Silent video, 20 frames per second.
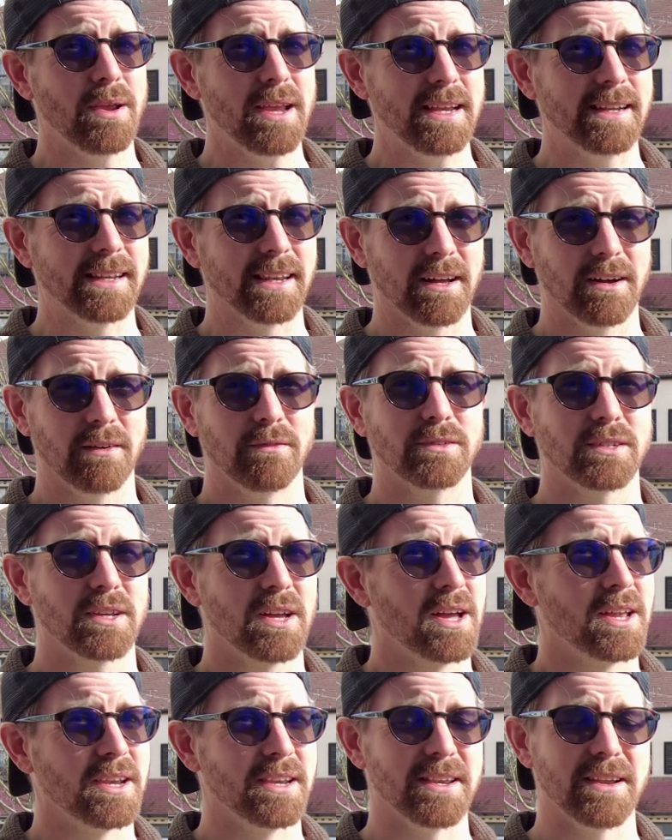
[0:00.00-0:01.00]
he loved
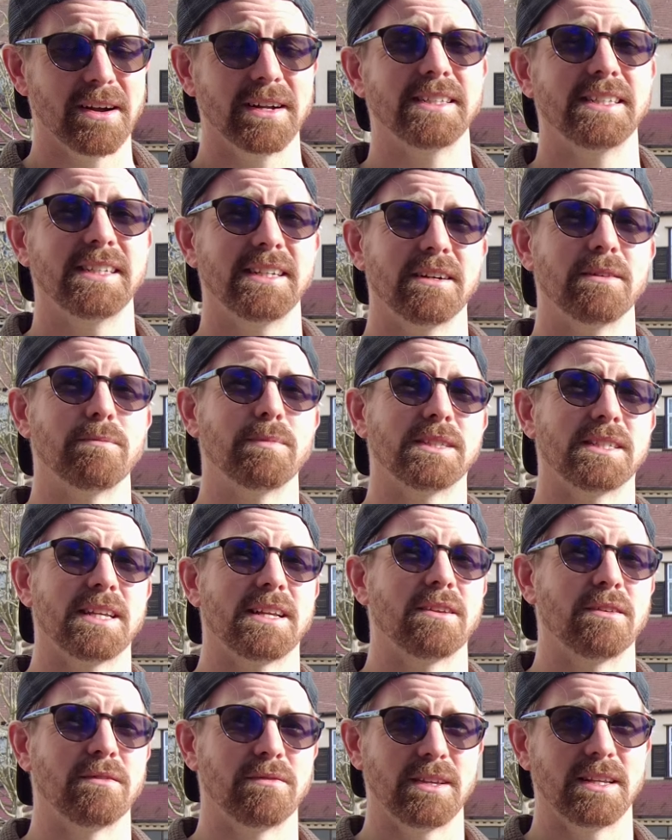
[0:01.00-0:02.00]

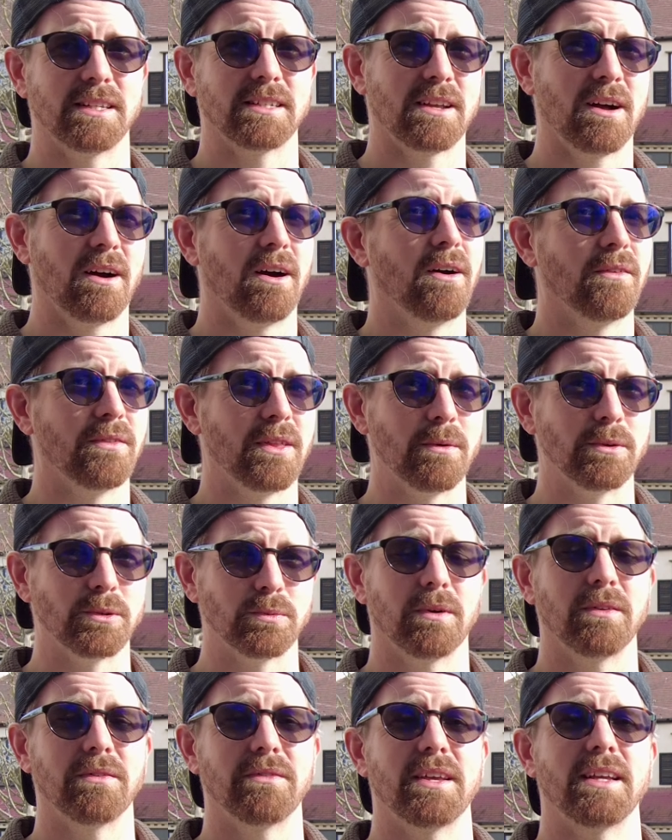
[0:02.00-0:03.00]
99% of this car, there was
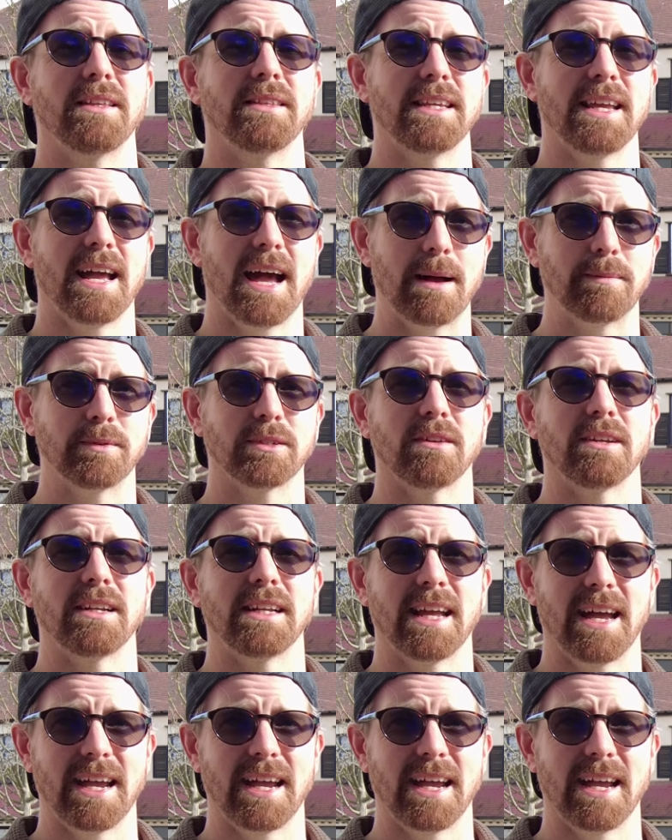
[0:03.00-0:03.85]
one thing that he absolutely